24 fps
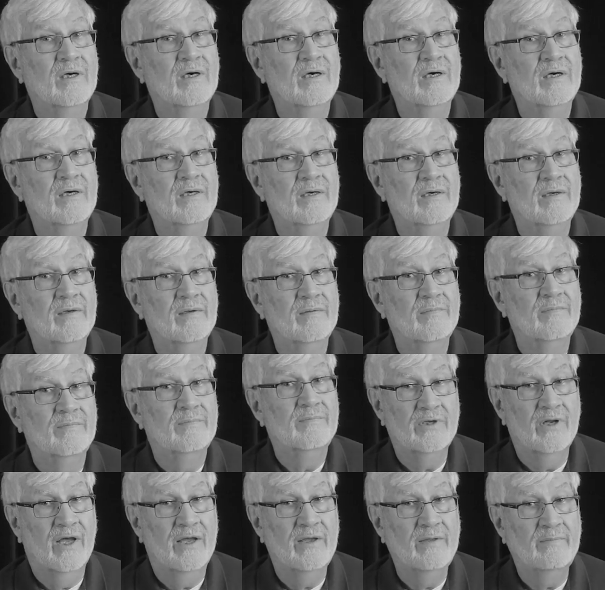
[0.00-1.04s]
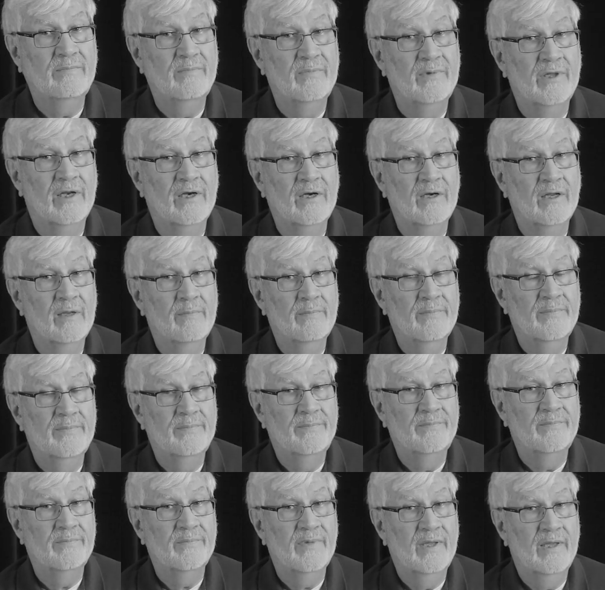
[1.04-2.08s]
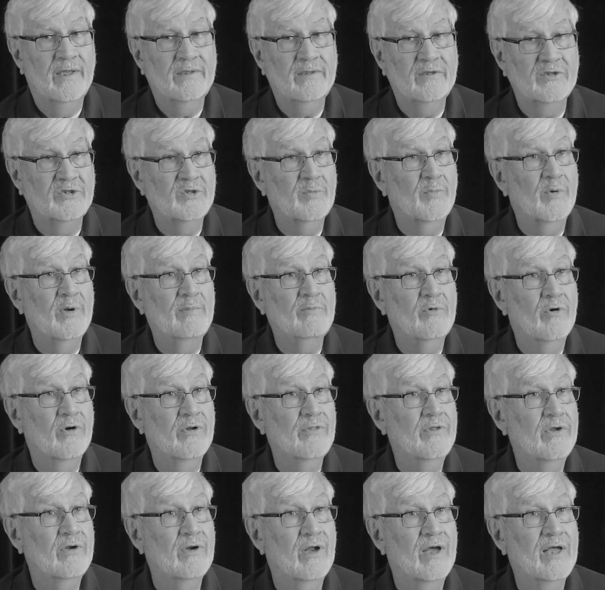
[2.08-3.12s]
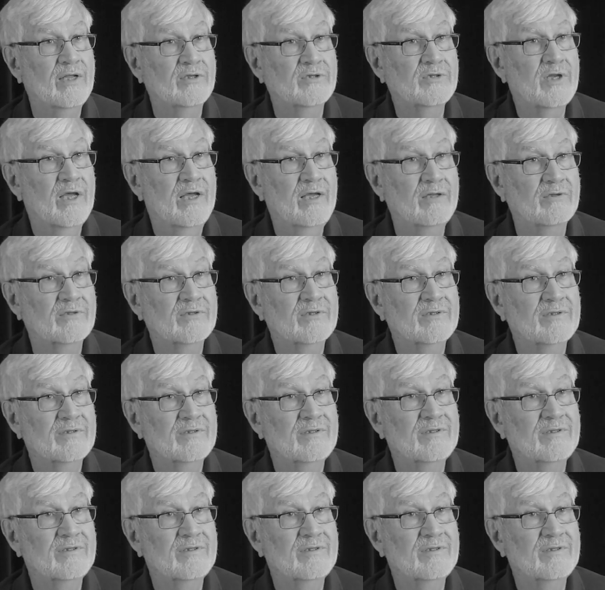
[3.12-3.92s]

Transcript: I ended up at the Supreme Court of the United States,